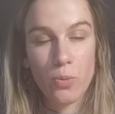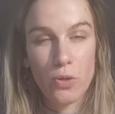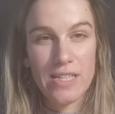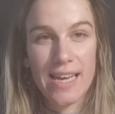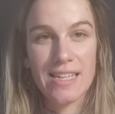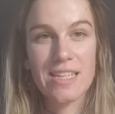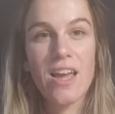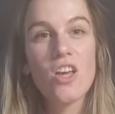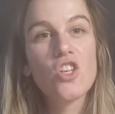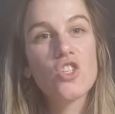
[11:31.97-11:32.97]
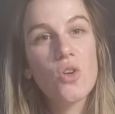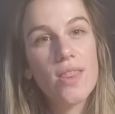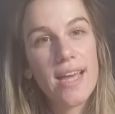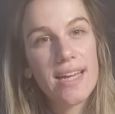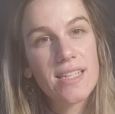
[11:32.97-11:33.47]
present. So
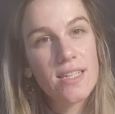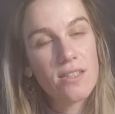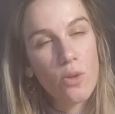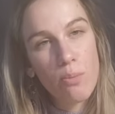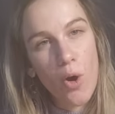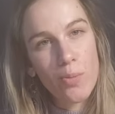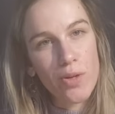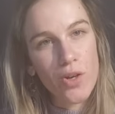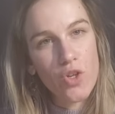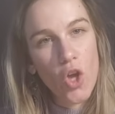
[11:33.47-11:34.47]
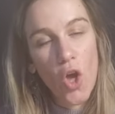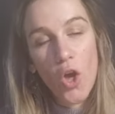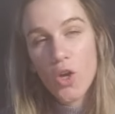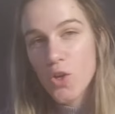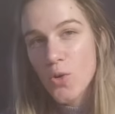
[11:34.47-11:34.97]
that is the moment
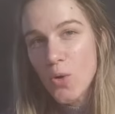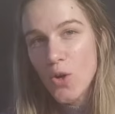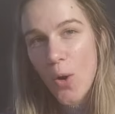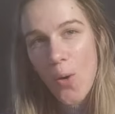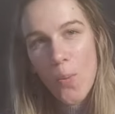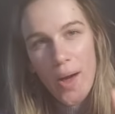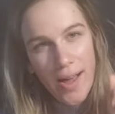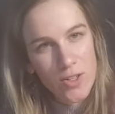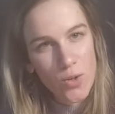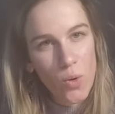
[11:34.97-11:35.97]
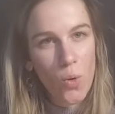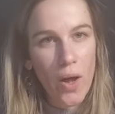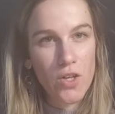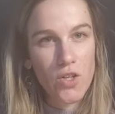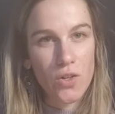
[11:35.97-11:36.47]
you go back to your
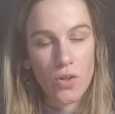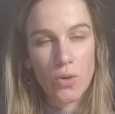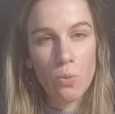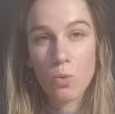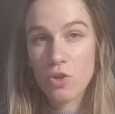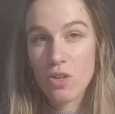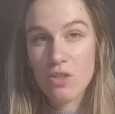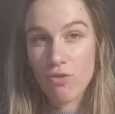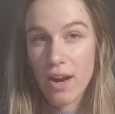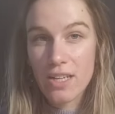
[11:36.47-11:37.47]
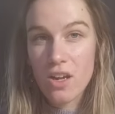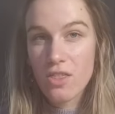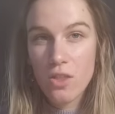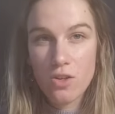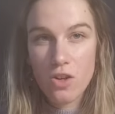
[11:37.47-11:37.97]
question, which was right
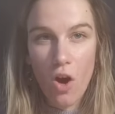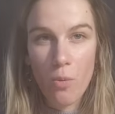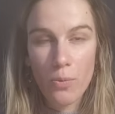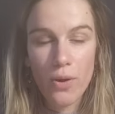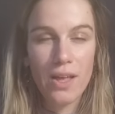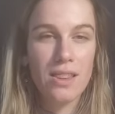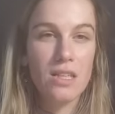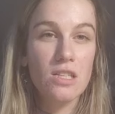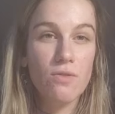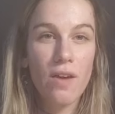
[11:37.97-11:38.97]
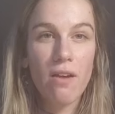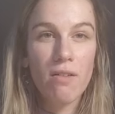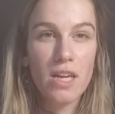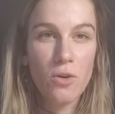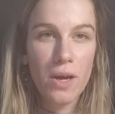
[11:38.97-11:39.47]
at the top, this
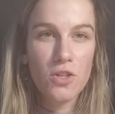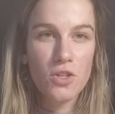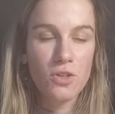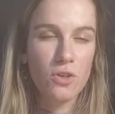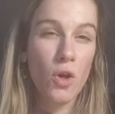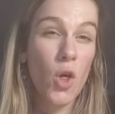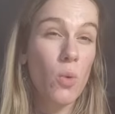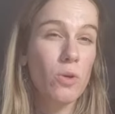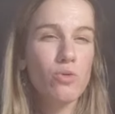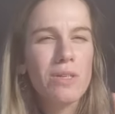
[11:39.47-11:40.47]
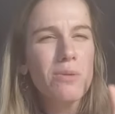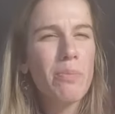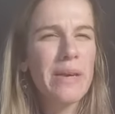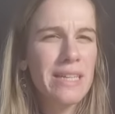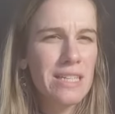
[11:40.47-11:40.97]
very question, which was a
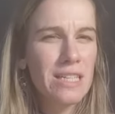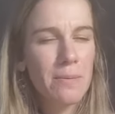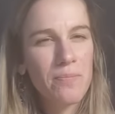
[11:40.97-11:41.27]
bit